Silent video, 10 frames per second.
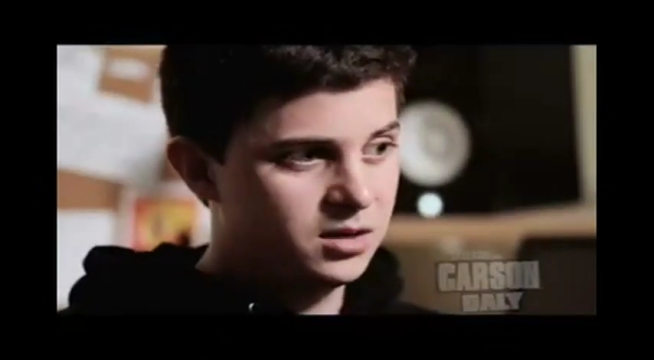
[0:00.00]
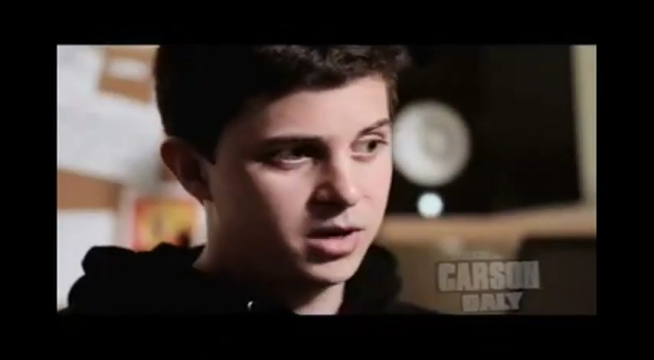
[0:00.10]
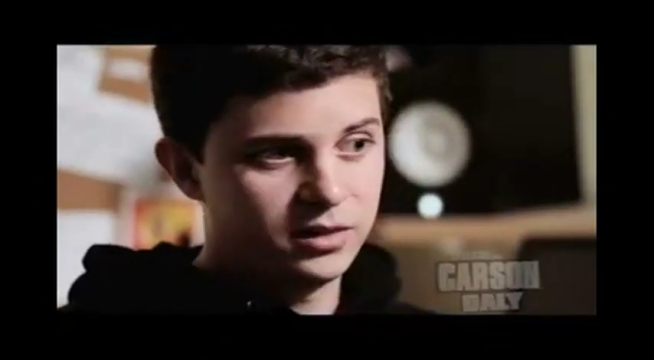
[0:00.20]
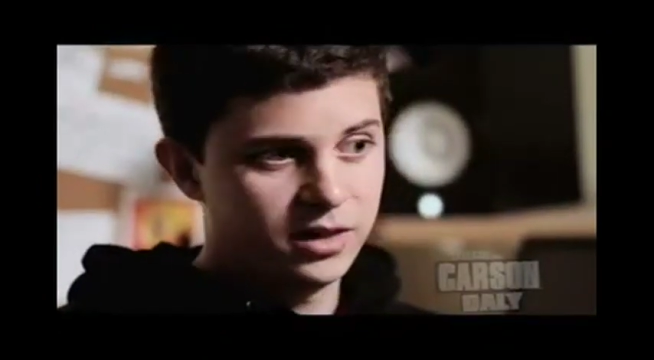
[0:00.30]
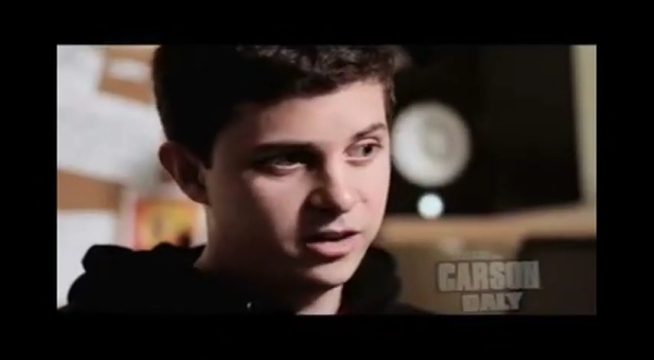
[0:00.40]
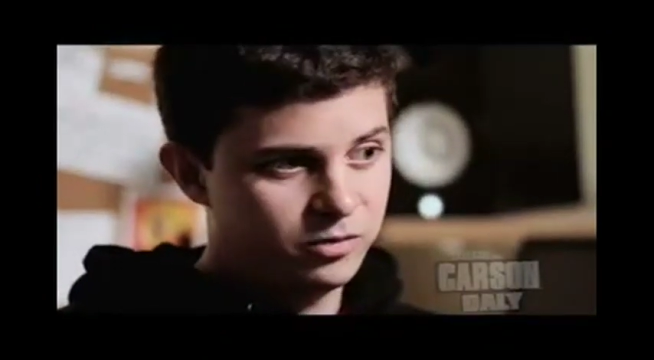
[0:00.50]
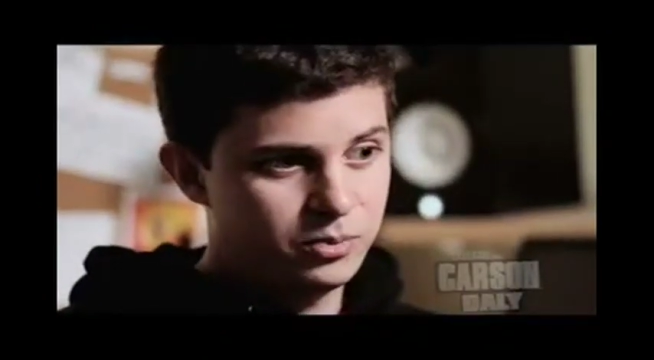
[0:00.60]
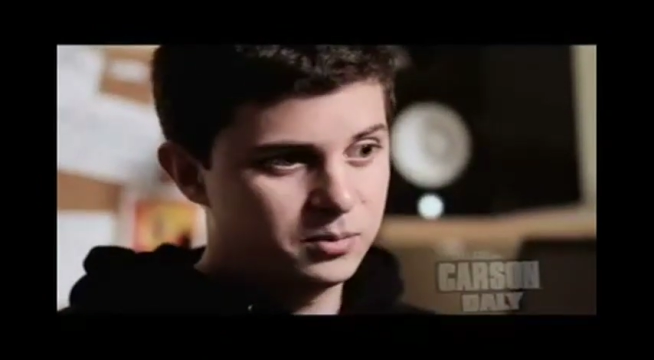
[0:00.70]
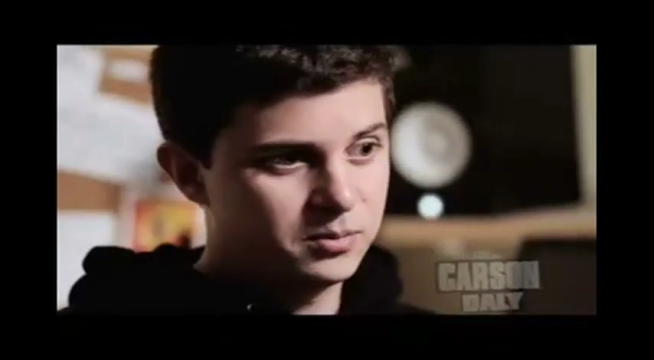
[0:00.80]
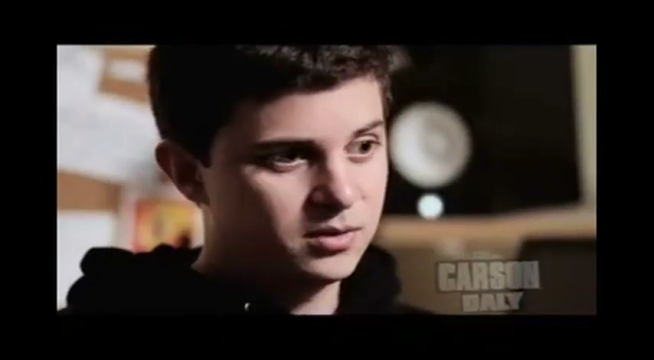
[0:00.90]
my lisp,
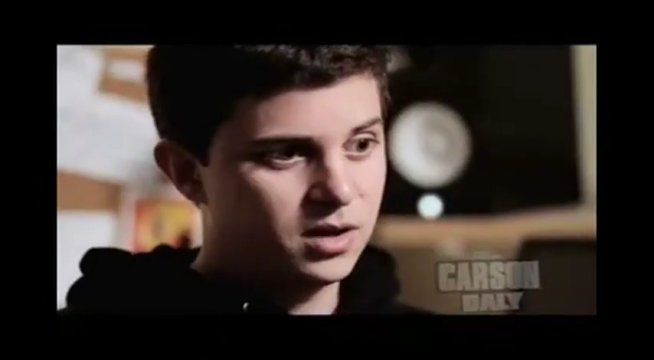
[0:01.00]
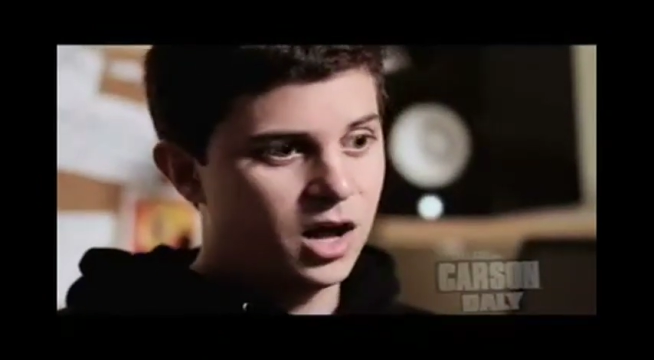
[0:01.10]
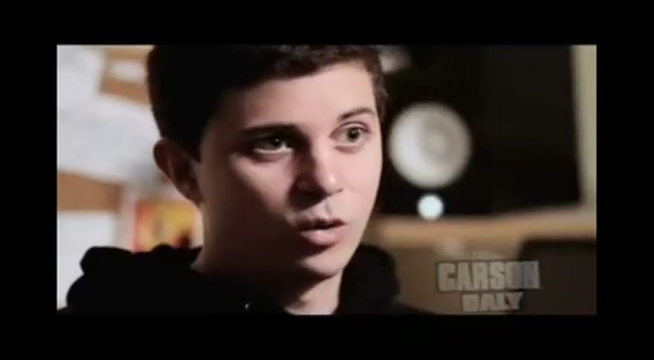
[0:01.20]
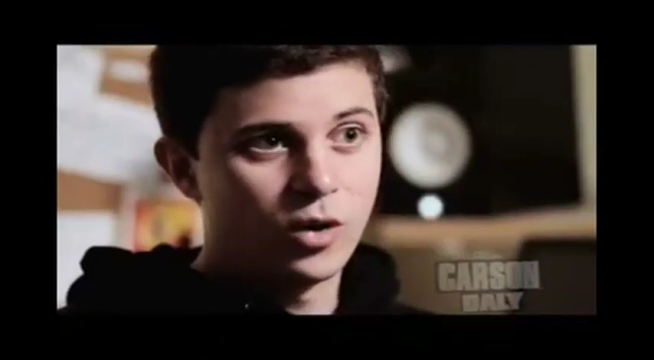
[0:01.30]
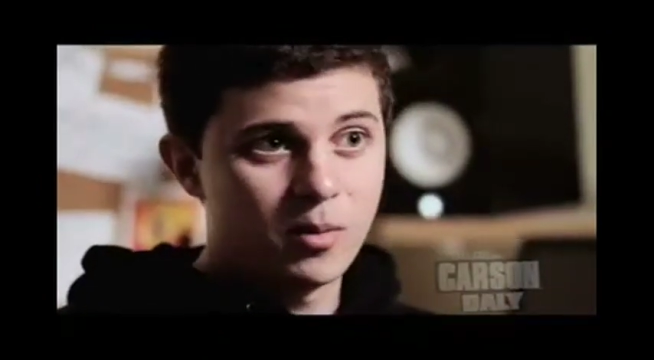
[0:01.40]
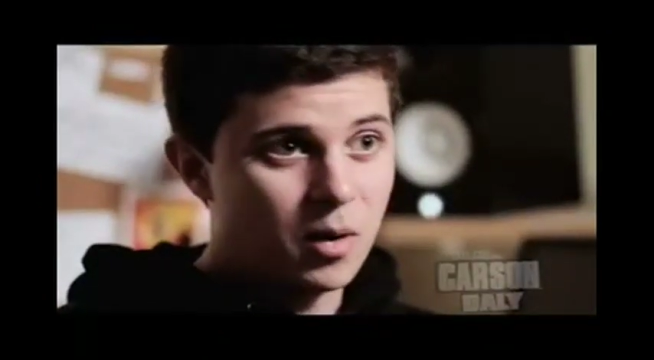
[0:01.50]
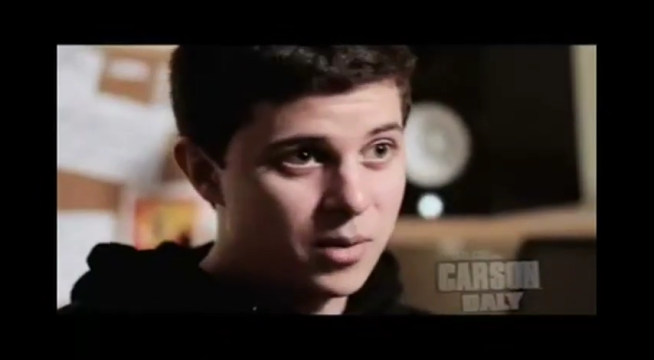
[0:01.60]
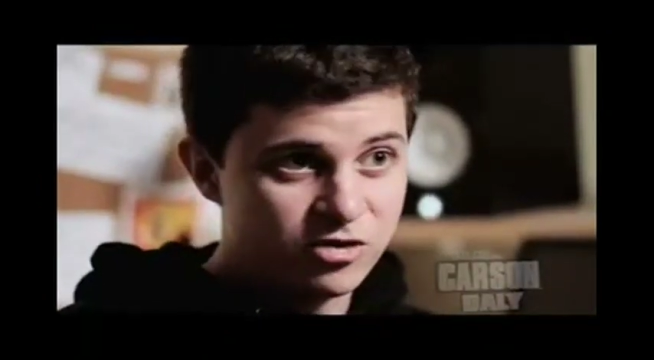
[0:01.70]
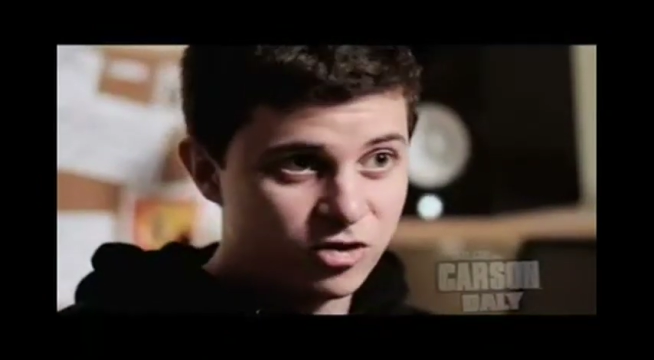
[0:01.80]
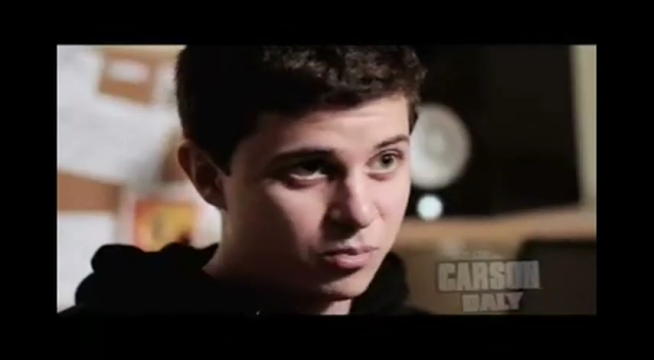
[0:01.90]
I'll write about
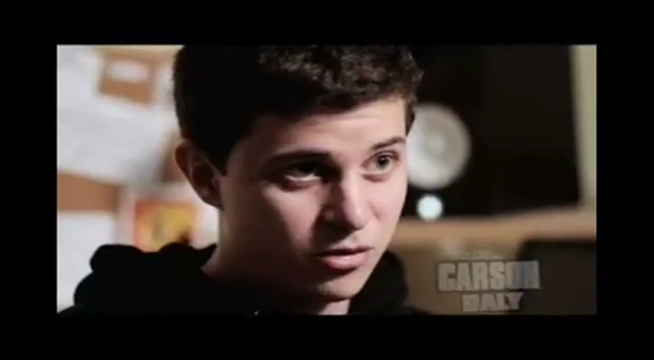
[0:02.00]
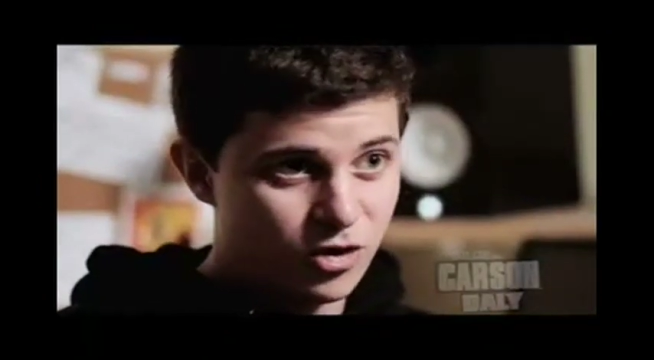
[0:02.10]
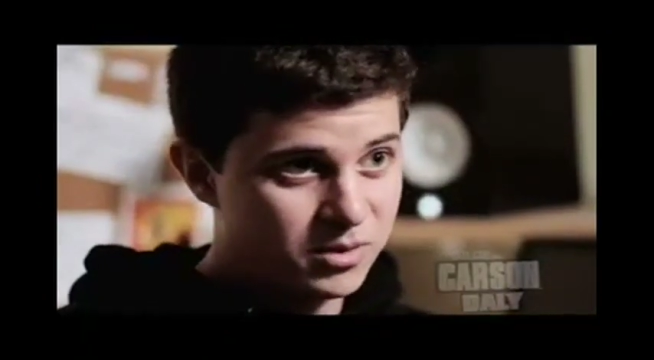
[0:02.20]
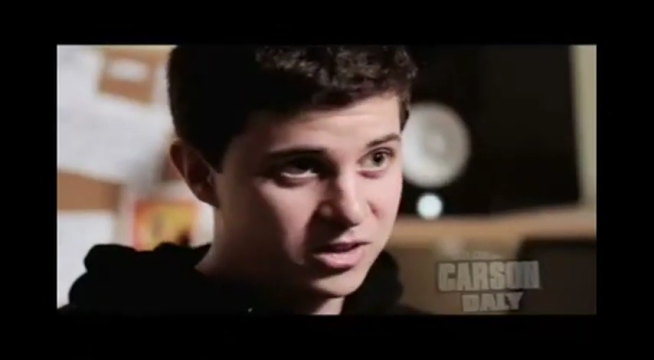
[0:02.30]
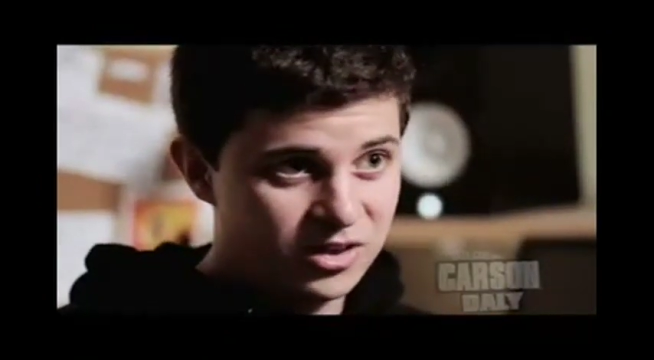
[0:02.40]
bedroom performance